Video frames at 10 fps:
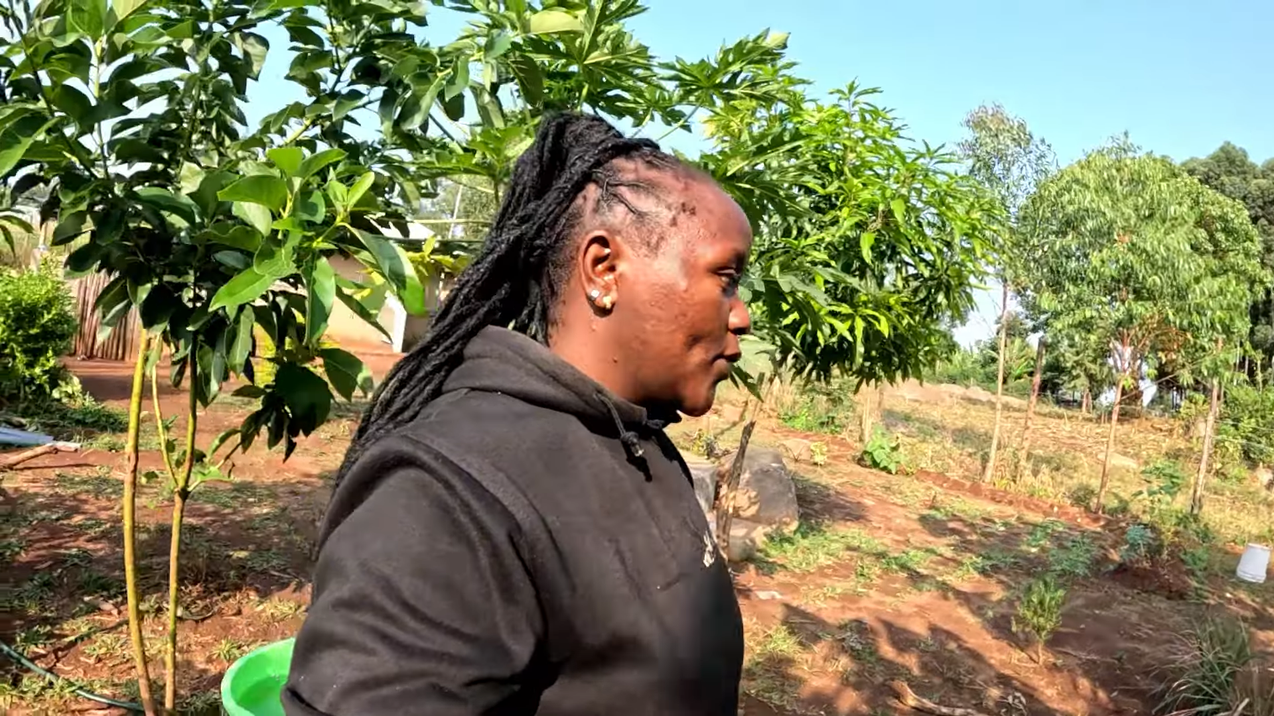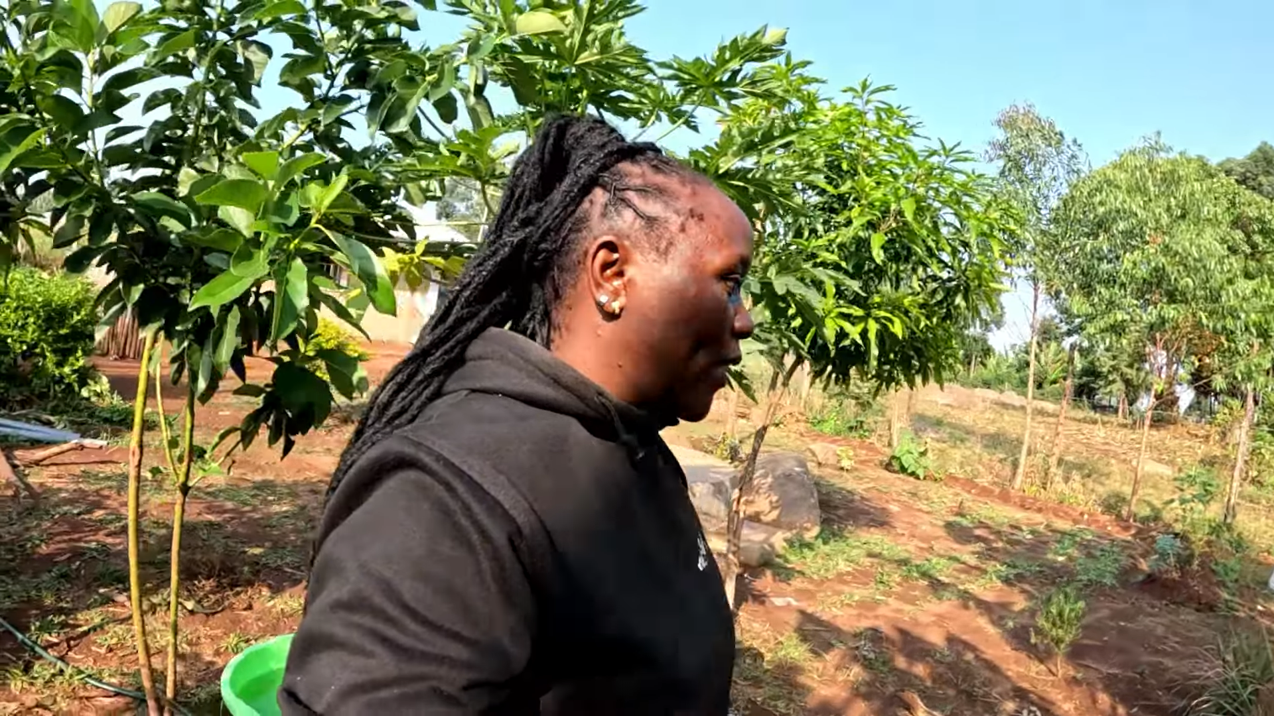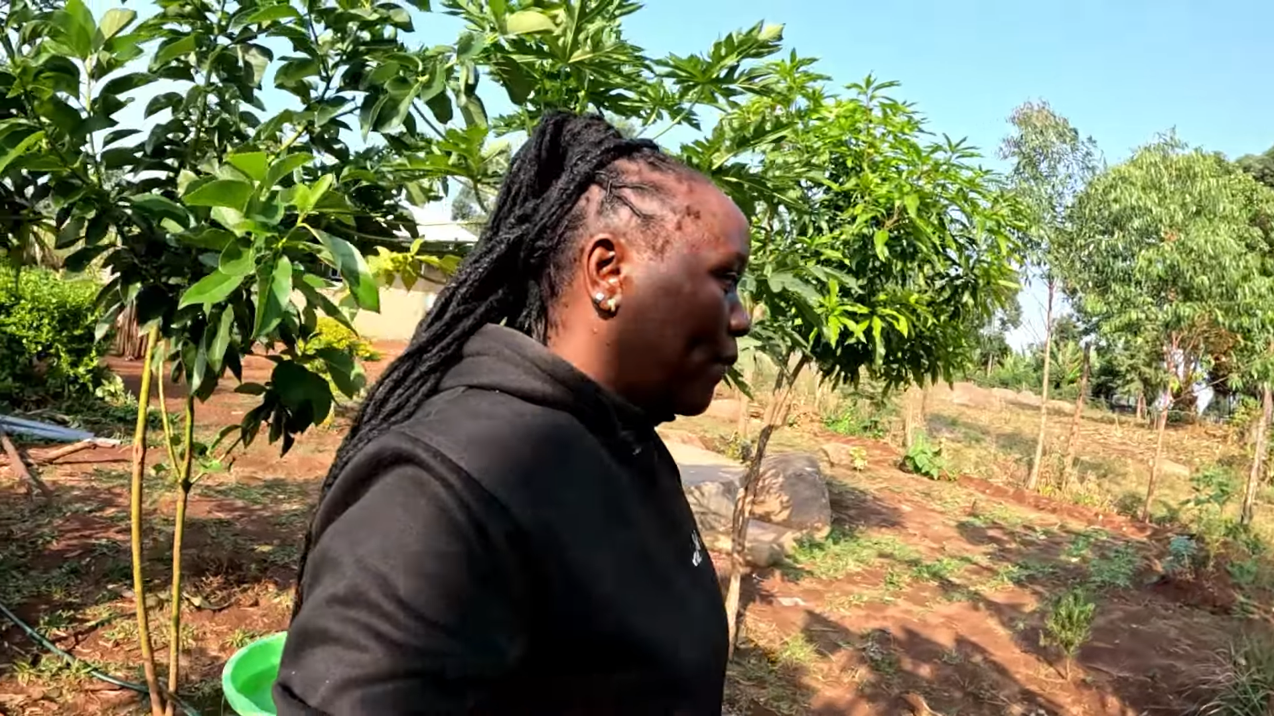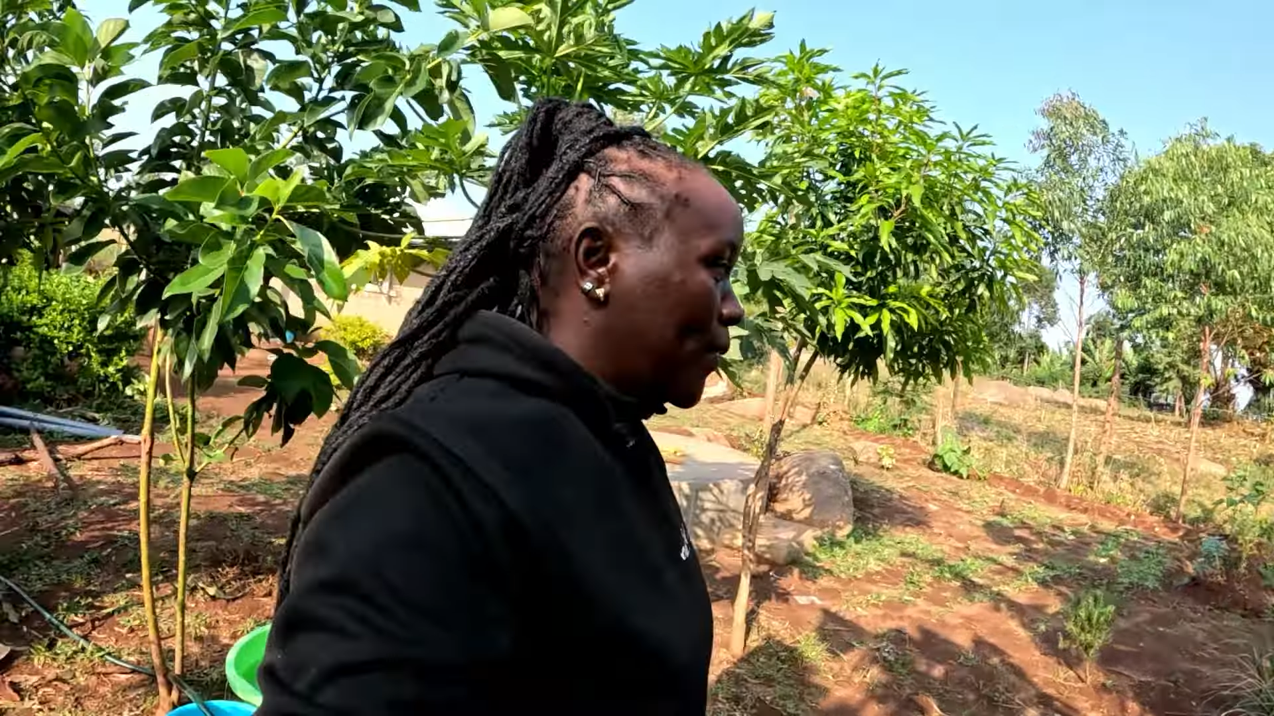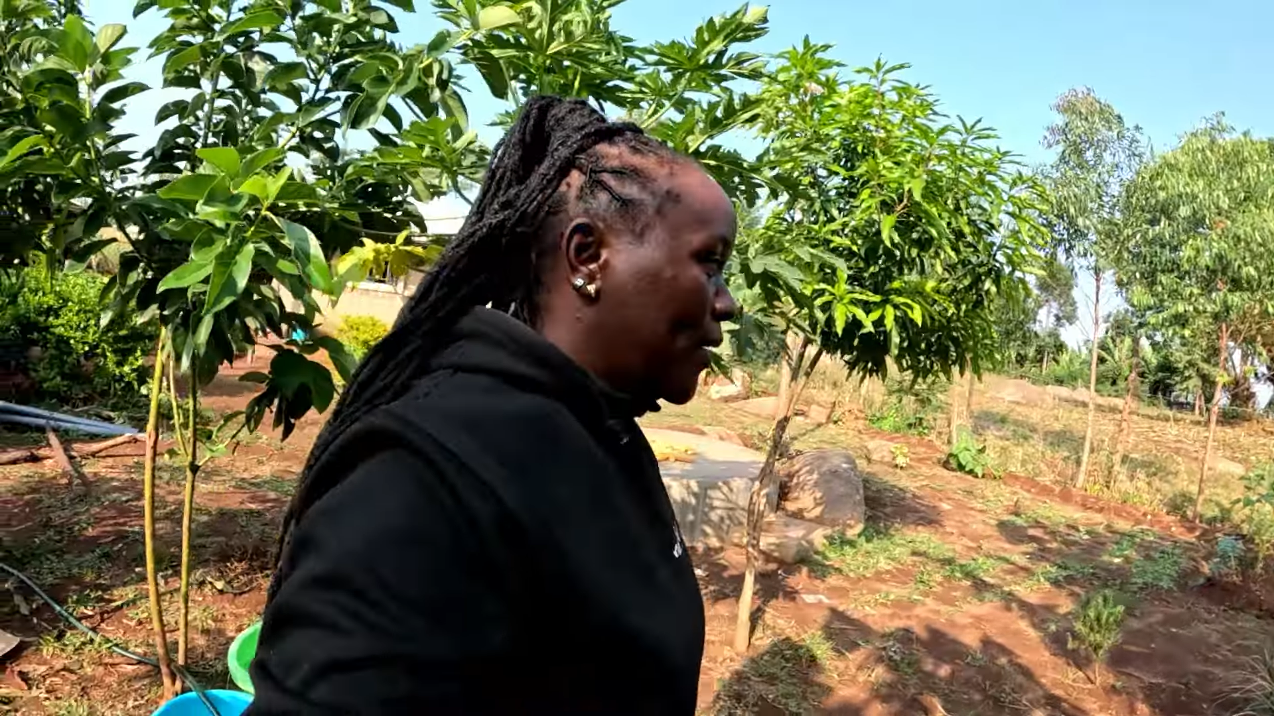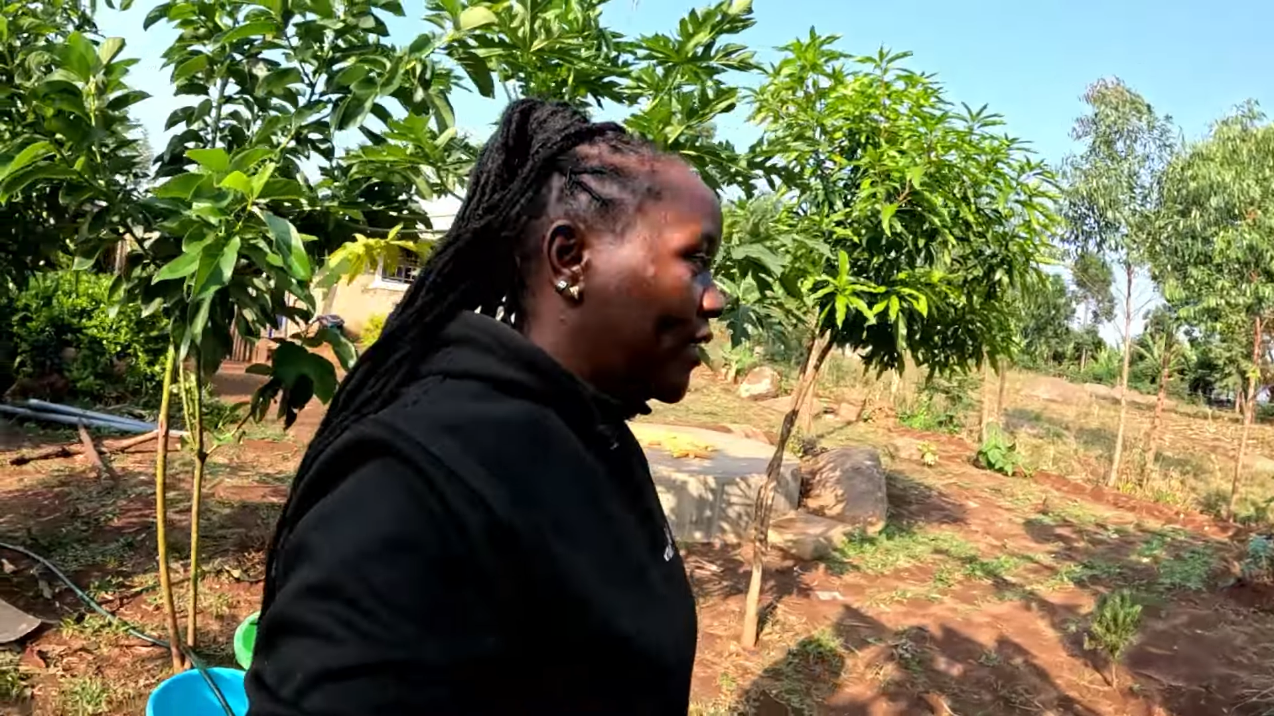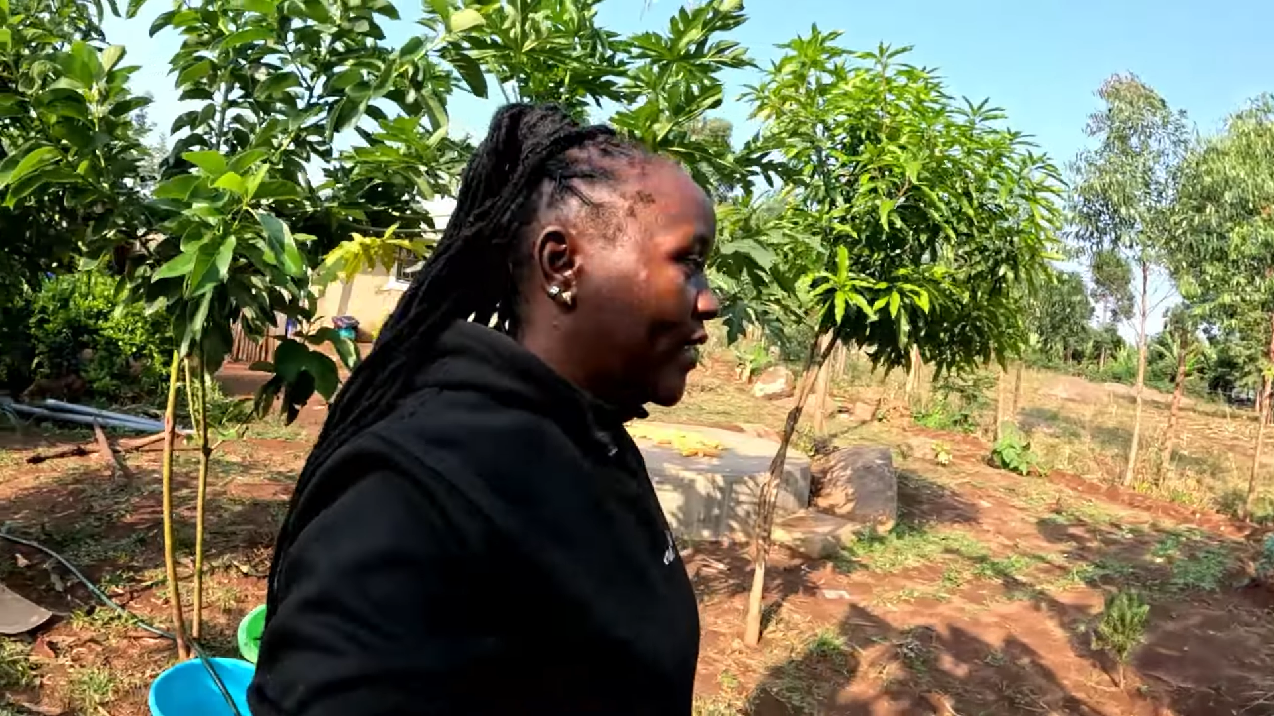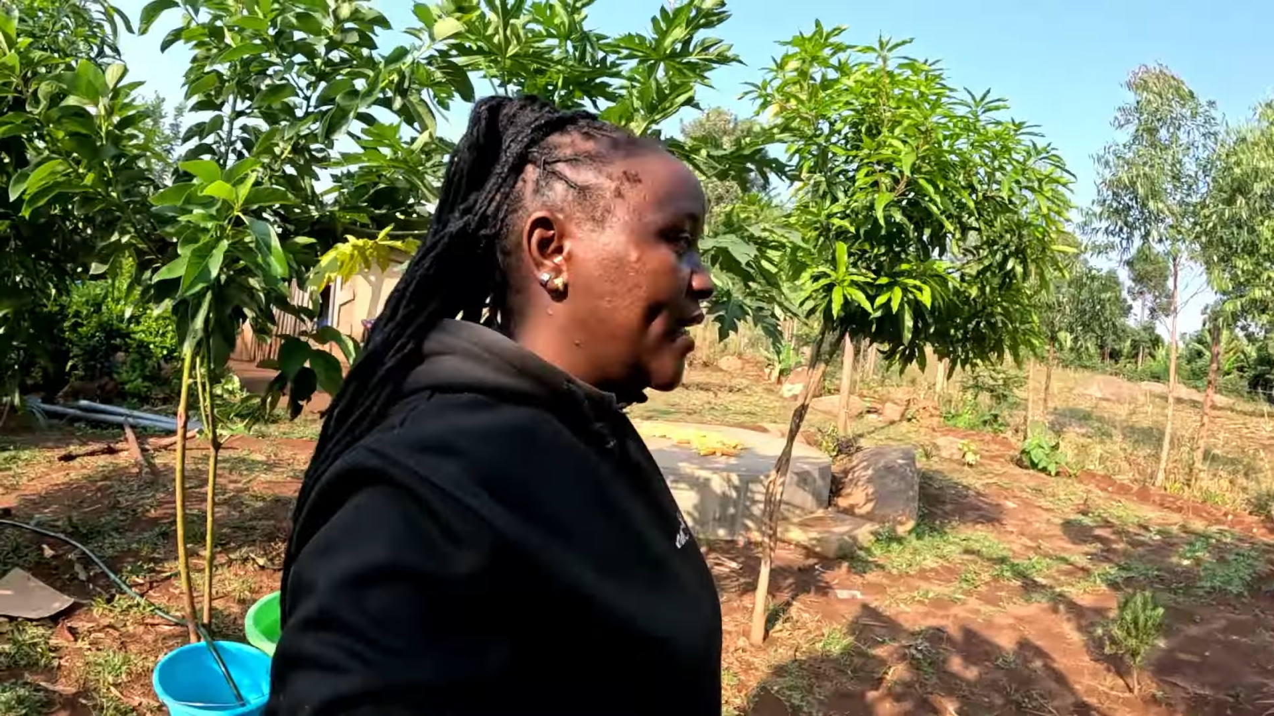happy.